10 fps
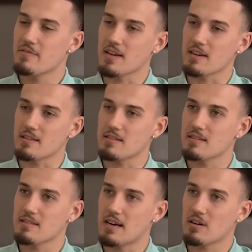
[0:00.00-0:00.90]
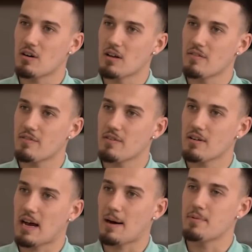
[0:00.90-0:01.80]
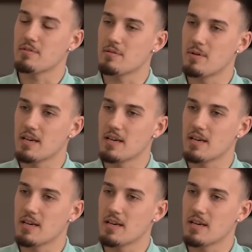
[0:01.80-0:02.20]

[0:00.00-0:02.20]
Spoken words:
things that kind of happened to